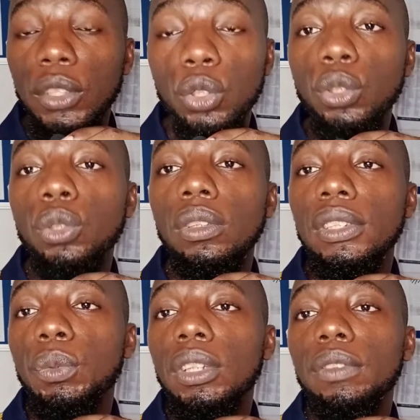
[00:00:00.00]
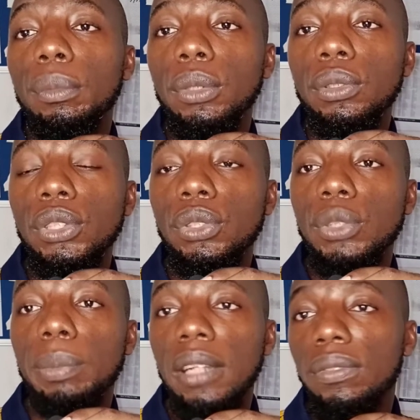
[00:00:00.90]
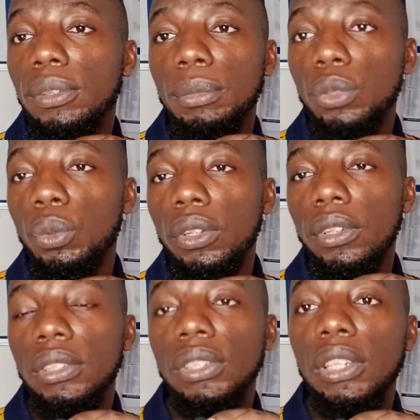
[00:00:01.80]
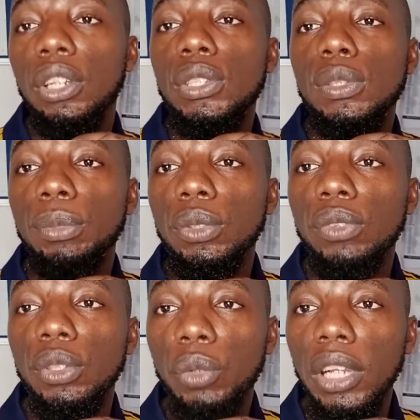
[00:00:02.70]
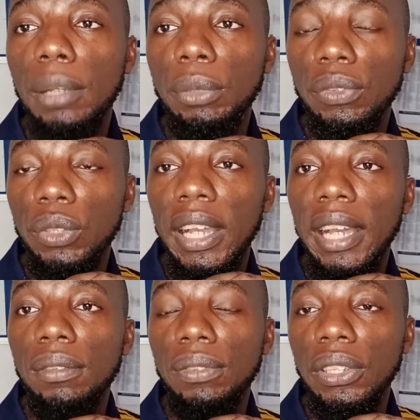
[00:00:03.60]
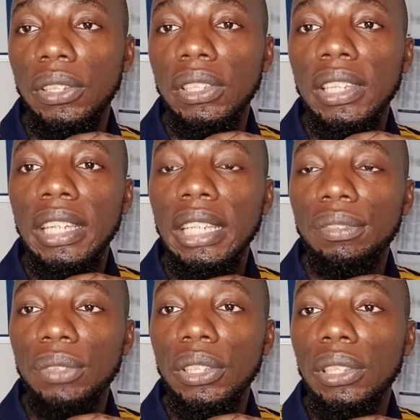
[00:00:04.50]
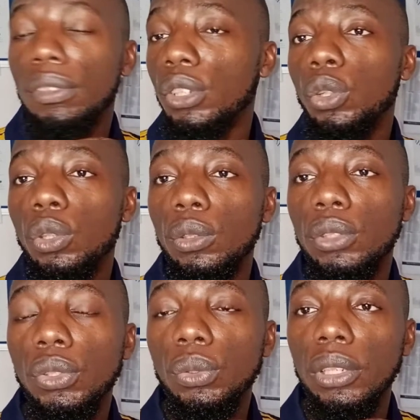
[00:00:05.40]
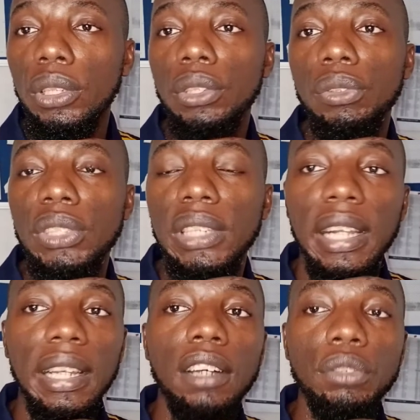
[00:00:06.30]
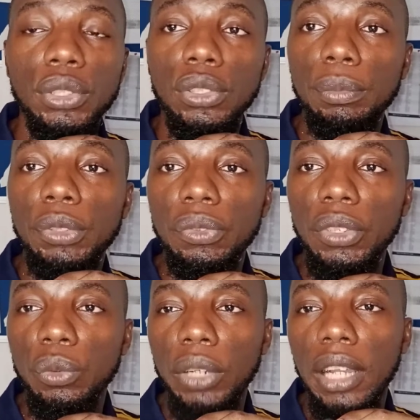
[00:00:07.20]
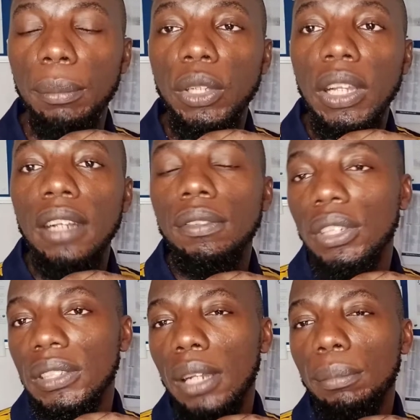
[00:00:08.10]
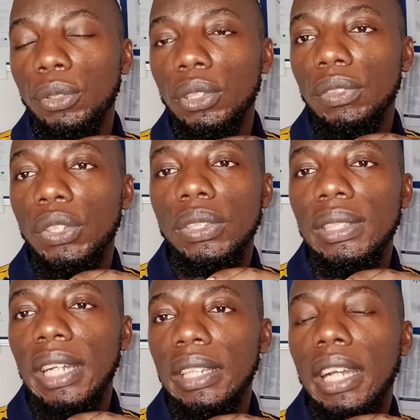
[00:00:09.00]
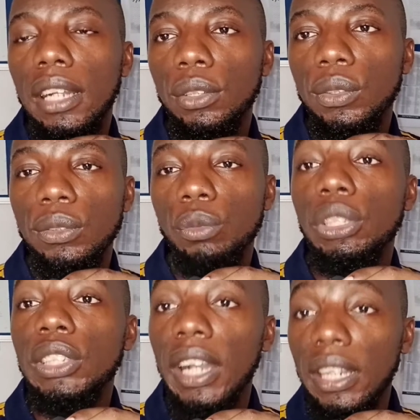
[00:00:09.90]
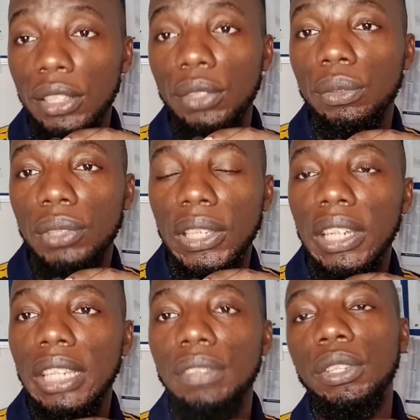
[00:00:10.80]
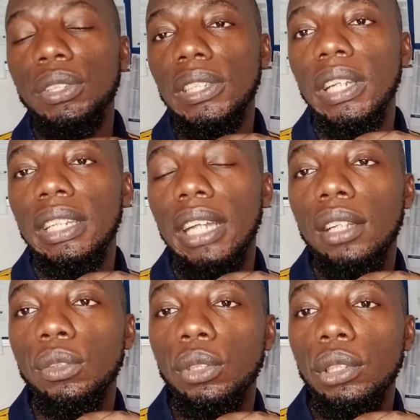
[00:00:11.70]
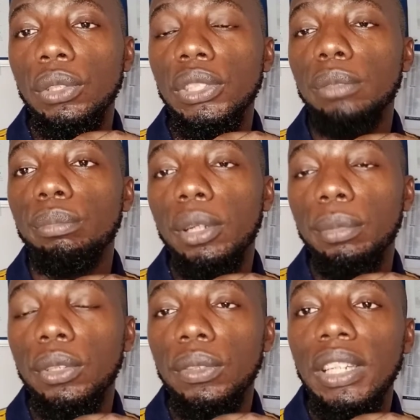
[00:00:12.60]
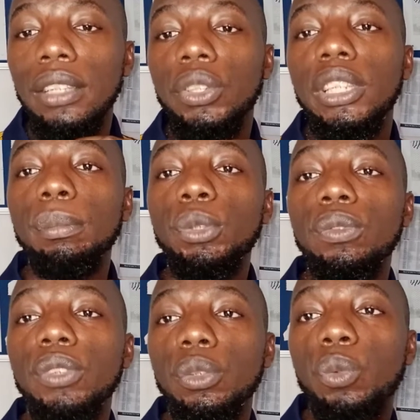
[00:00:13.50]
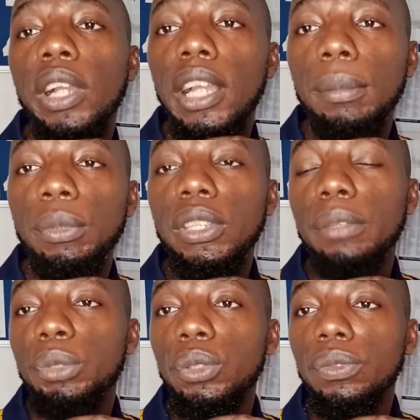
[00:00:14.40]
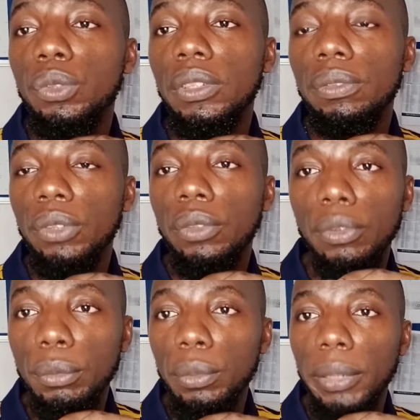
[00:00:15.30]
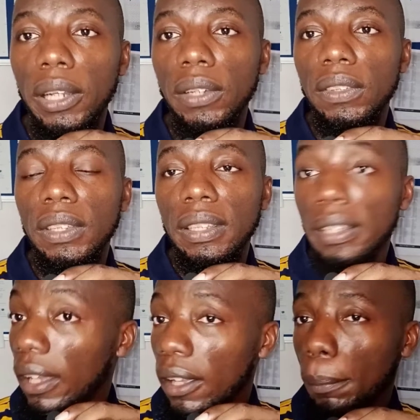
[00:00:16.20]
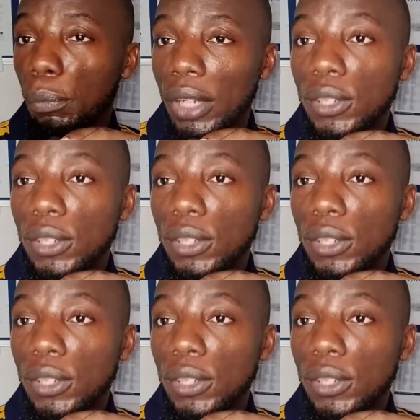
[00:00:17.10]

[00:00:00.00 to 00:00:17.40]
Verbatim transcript: Google is one of the most used platforms in the world. You can also build for the web if you have if the no-code tool that you're using allows you to build for the web. For example, if you're using Adalo, which I use, if you're using Adalo or you're using Bubble, you can build for the web, you can build for mobile. Yeah.